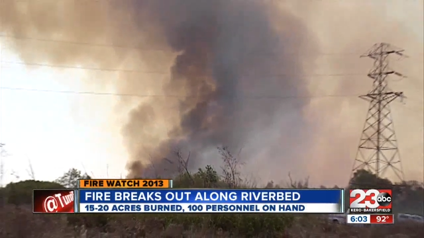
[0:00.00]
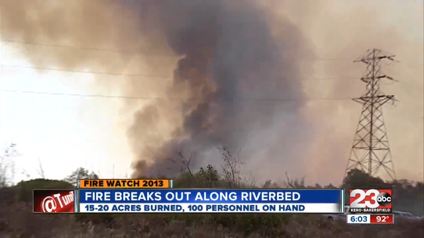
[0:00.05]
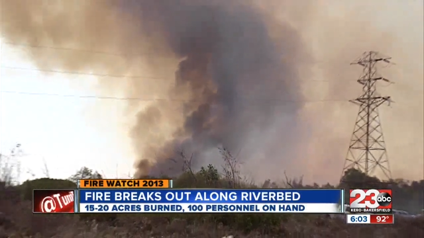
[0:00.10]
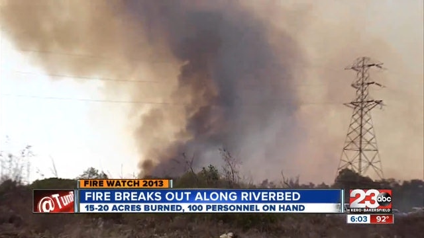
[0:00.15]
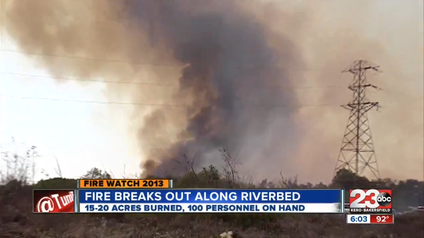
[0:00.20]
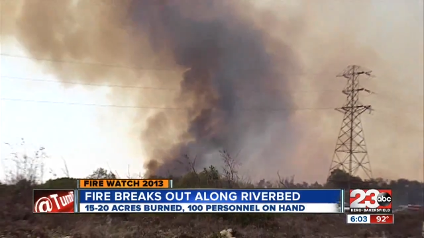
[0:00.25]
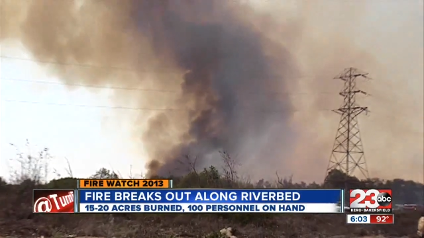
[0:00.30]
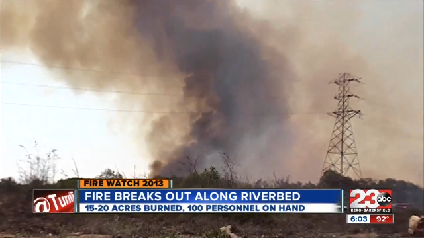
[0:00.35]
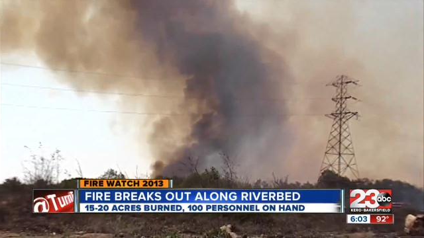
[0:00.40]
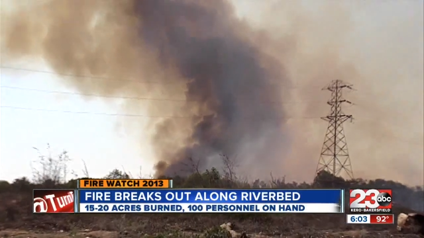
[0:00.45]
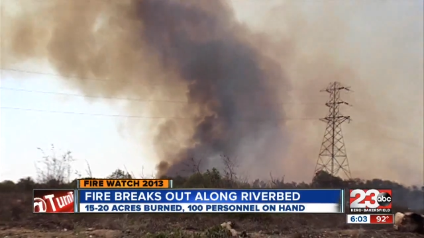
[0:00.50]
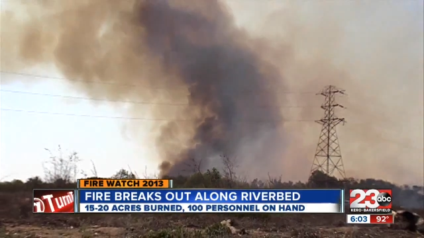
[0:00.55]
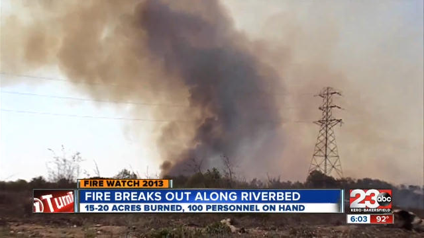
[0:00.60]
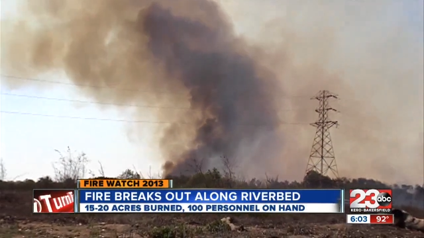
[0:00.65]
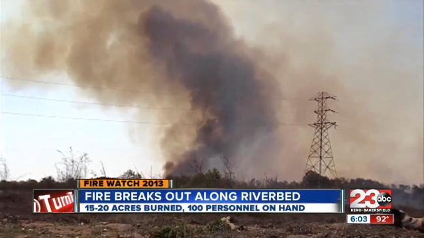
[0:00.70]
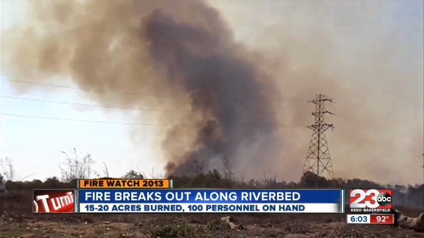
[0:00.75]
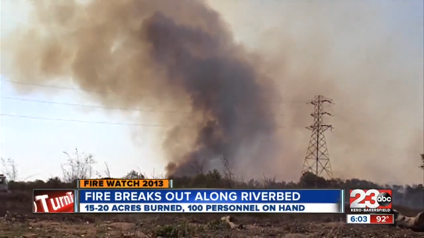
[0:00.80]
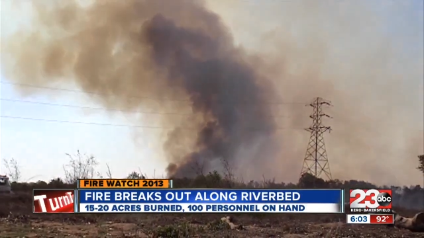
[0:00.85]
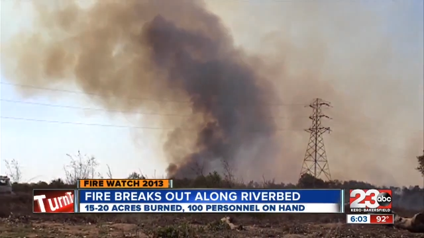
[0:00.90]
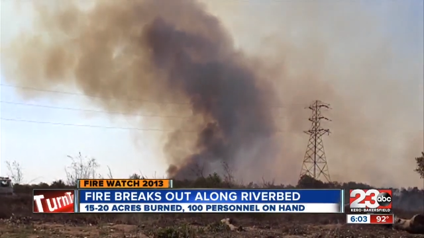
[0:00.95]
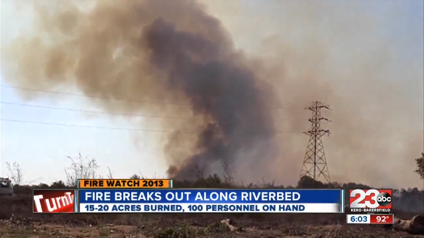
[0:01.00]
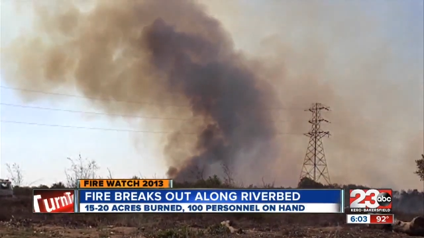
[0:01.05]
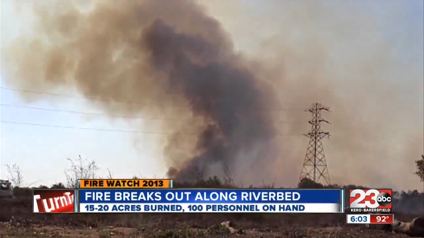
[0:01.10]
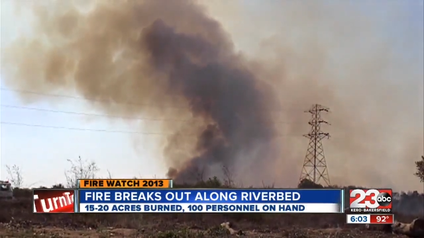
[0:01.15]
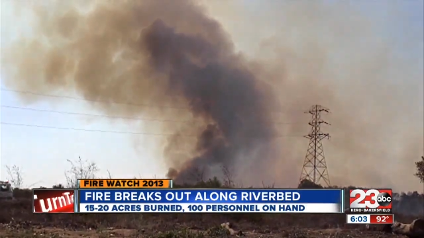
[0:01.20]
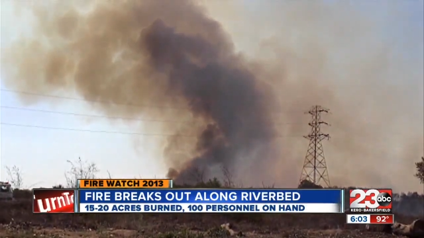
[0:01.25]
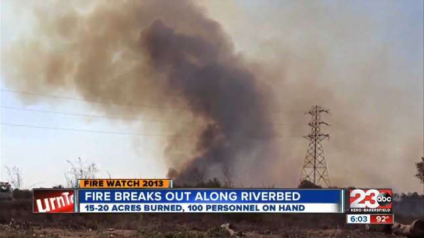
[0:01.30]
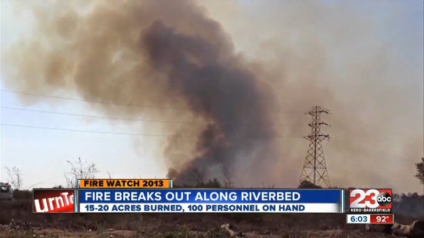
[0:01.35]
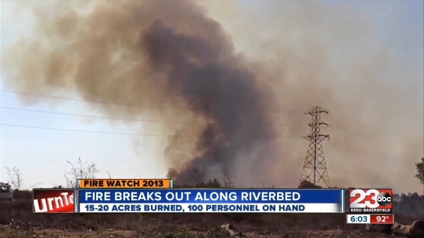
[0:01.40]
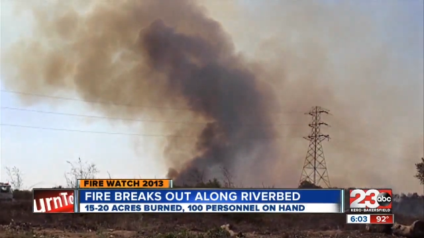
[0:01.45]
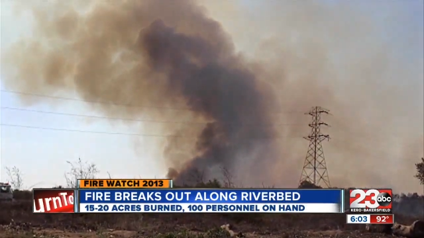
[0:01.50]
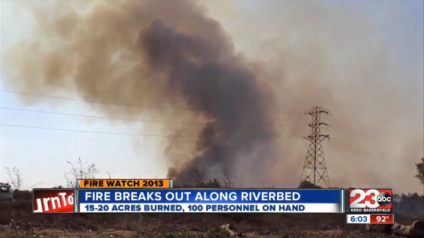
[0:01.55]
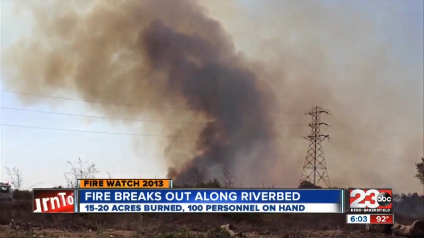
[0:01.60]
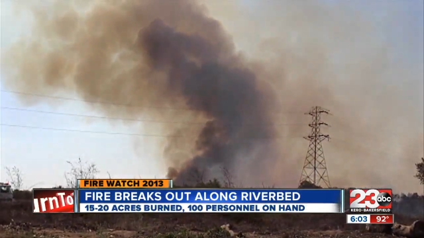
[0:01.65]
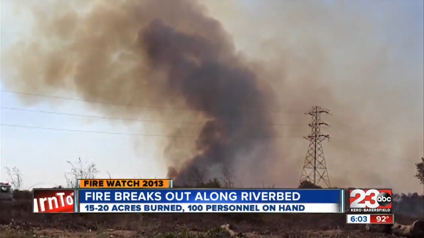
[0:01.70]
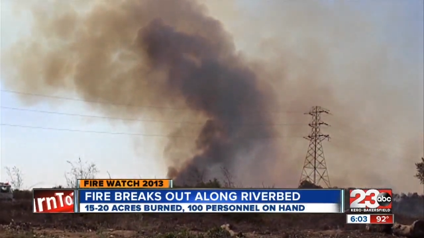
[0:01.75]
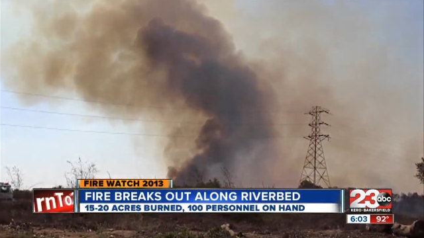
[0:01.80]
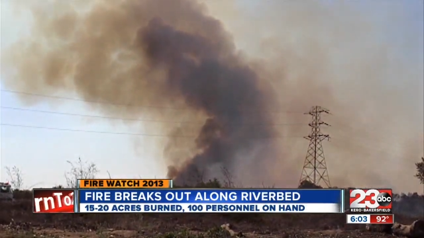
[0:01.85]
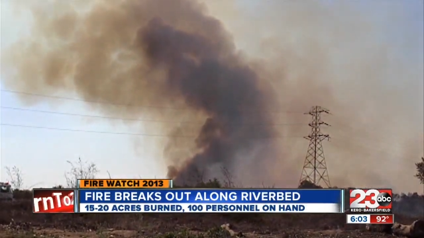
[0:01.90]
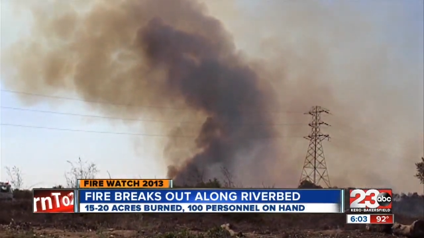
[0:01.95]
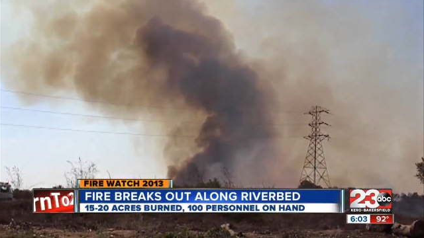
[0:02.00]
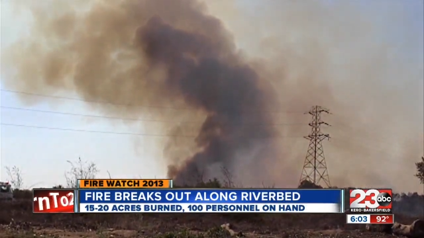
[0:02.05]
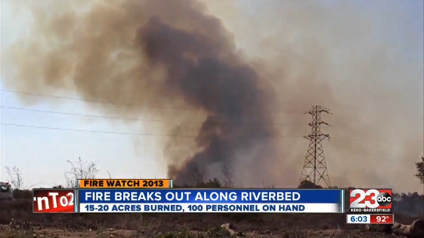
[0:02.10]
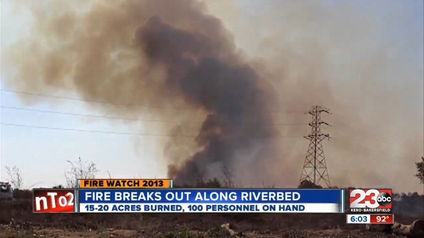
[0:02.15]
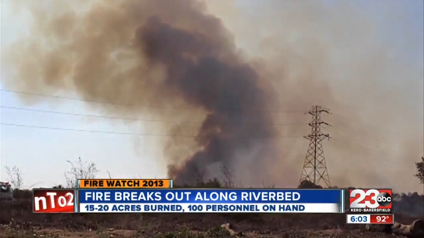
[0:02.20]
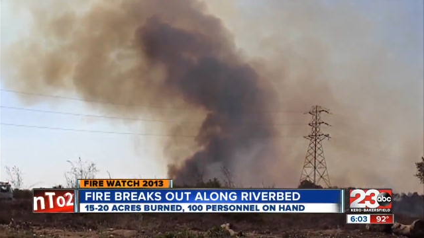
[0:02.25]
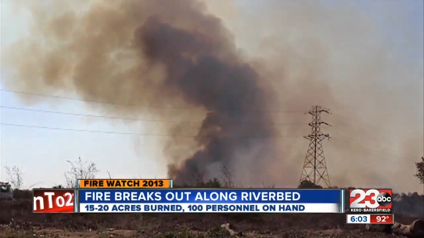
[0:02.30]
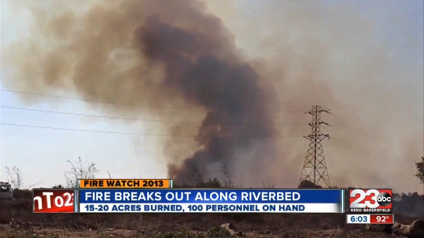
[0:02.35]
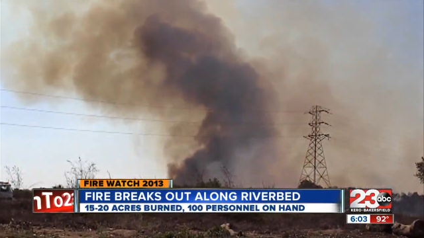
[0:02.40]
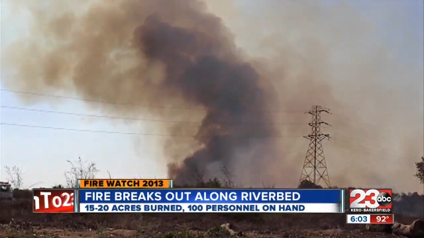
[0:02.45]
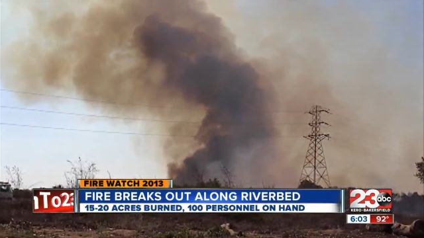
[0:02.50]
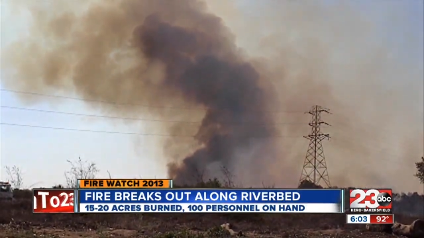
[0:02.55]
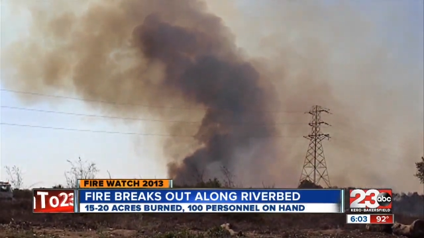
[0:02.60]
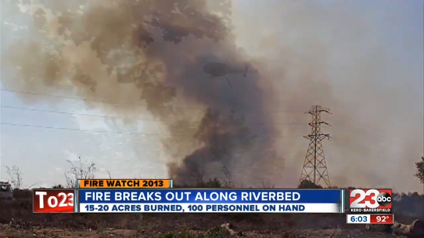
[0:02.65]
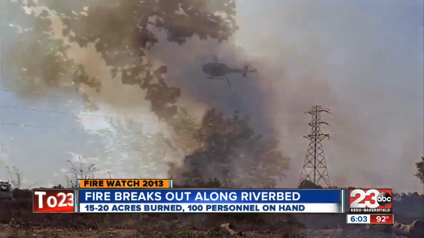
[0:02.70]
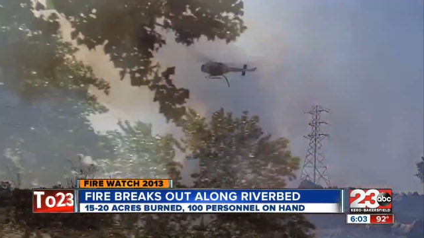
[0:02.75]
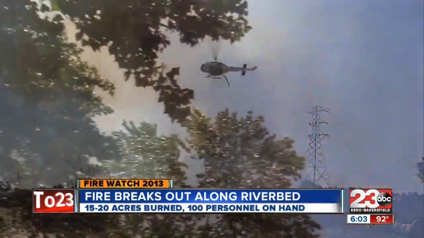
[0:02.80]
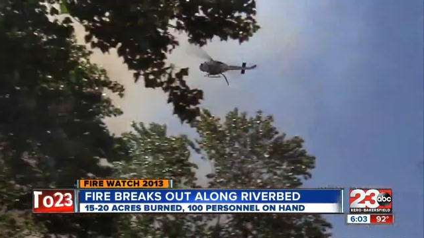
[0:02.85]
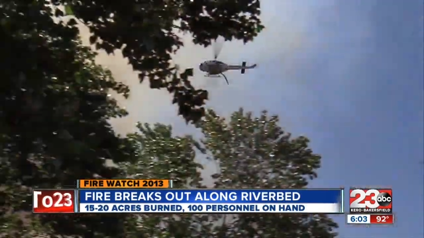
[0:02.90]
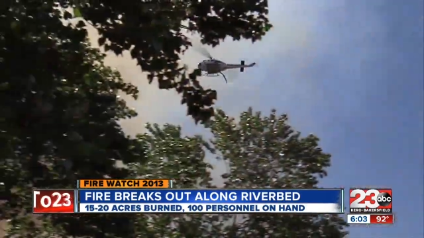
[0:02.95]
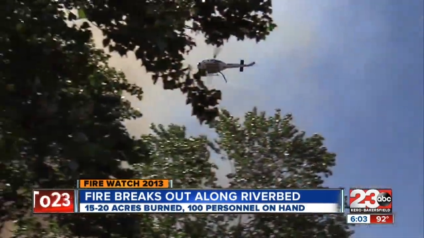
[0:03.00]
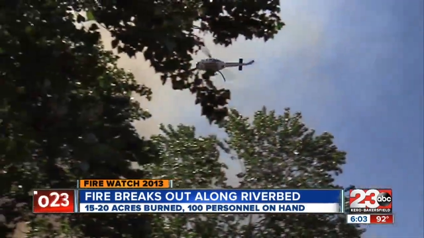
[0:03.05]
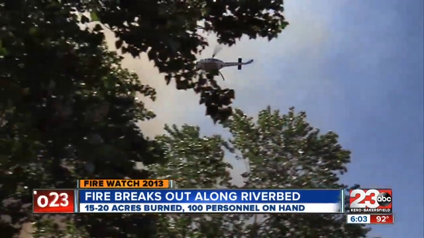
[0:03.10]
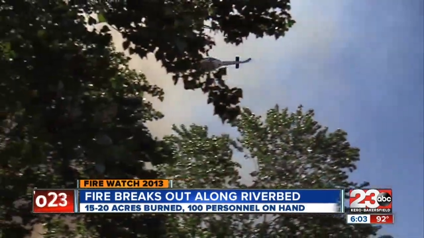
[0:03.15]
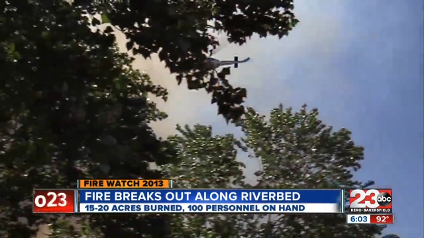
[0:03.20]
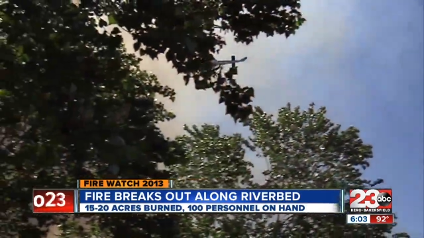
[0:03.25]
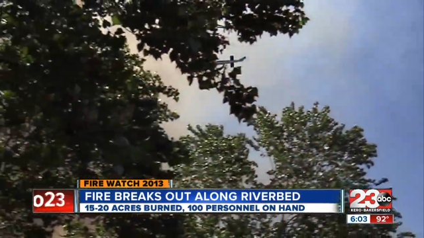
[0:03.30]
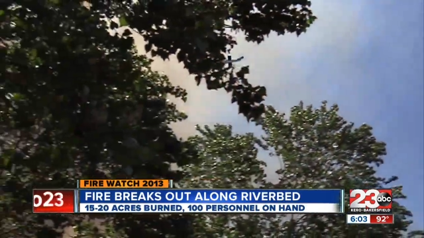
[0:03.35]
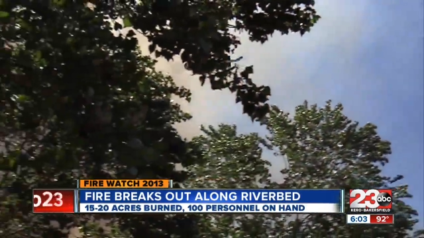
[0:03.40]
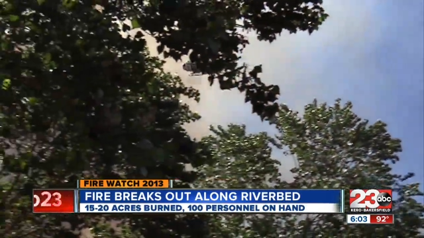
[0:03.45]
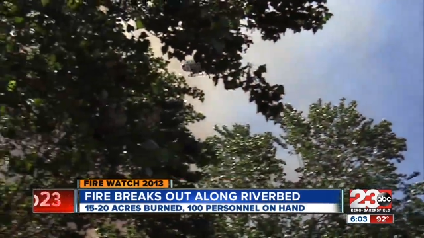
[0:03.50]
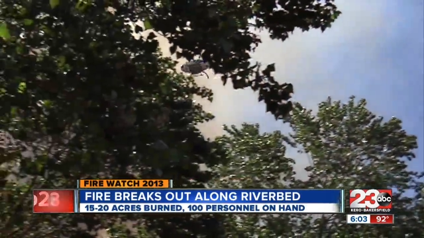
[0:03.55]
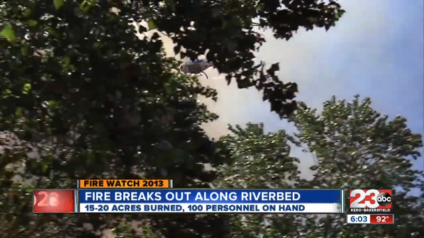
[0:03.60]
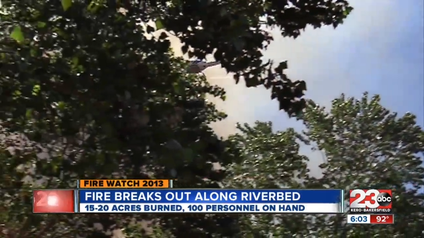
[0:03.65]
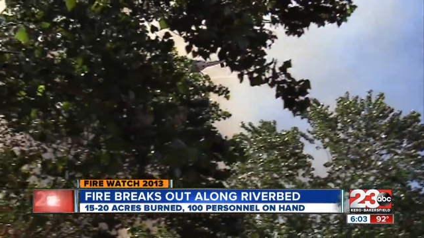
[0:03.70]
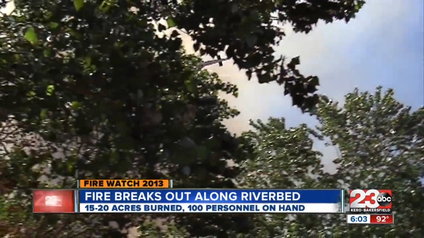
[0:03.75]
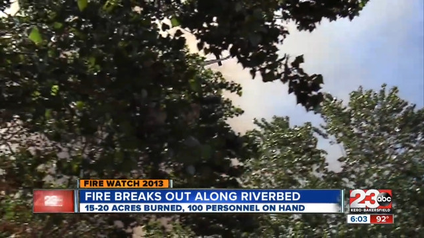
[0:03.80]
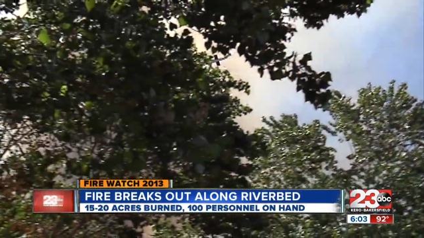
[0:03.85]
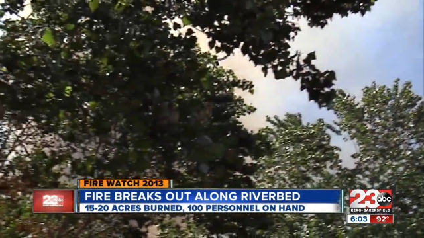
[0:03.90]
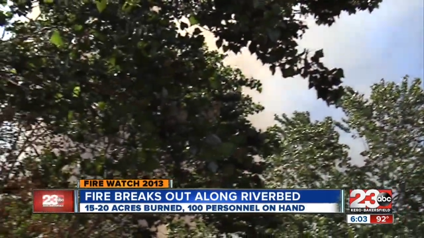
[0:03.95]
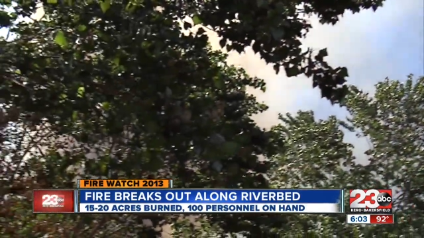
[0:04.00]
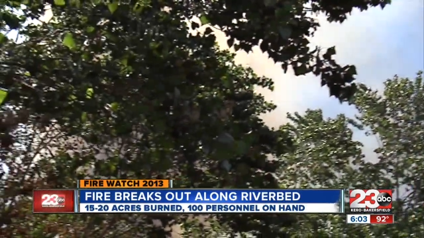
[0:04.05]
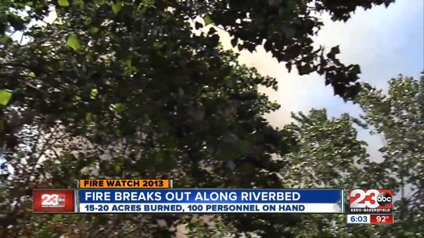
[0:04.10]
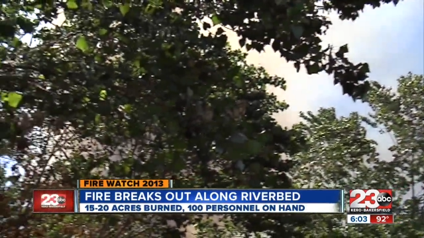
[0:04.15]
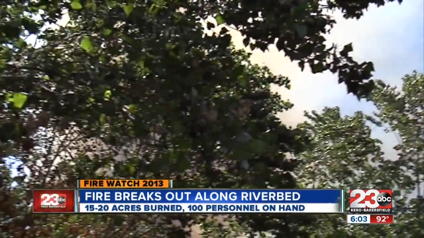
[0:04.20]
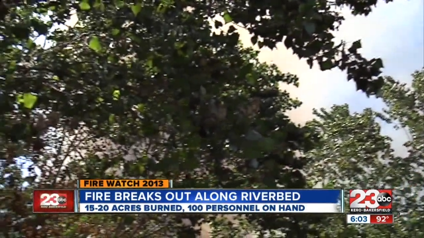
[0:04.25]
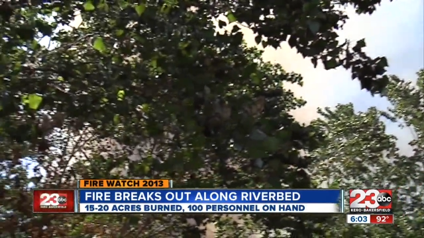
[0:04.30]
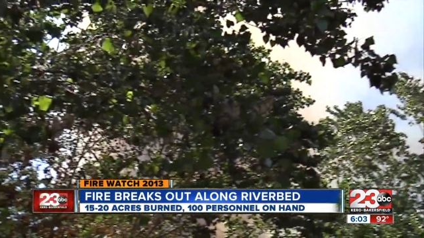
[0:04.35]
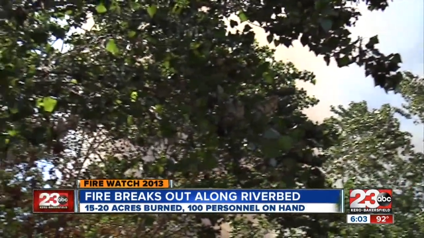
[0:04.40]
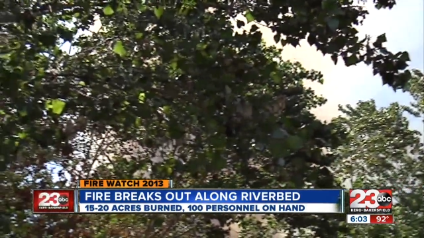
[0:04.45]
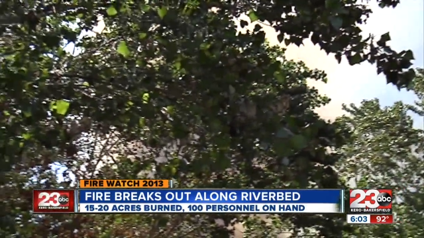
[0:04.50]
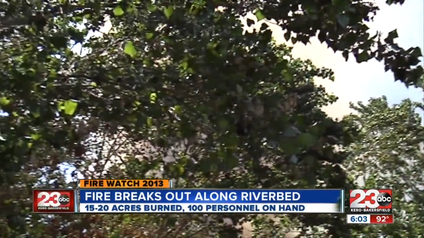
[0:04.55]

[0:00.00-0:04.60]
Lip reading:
Nobody's mouth can be seen.